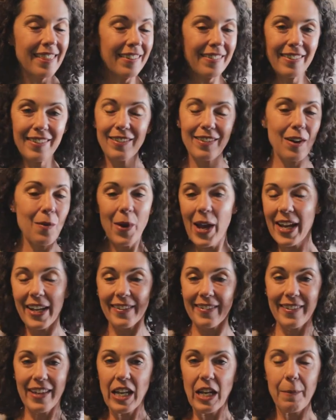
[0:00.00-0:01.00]
This is the way
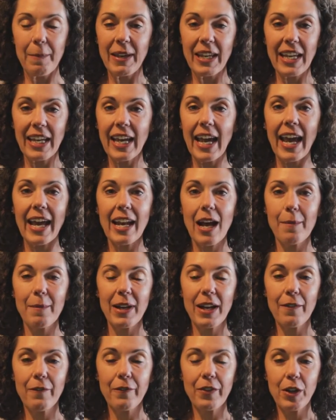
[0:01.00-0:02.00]
it's gonna be, and I'm
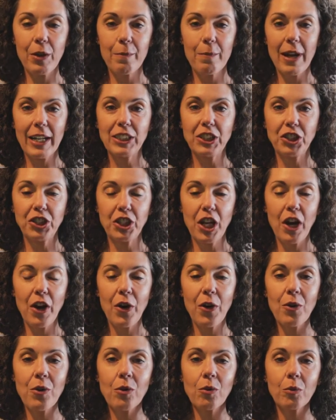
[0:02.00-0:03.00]
gonna film my
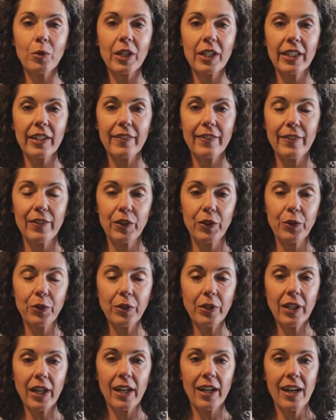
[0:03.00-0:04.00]
show really
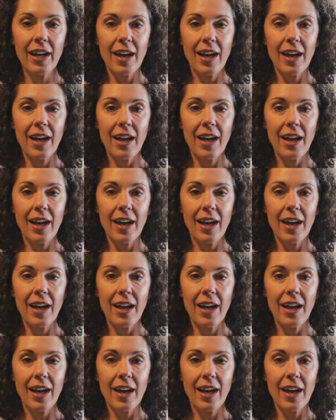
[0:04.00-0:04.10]
soon.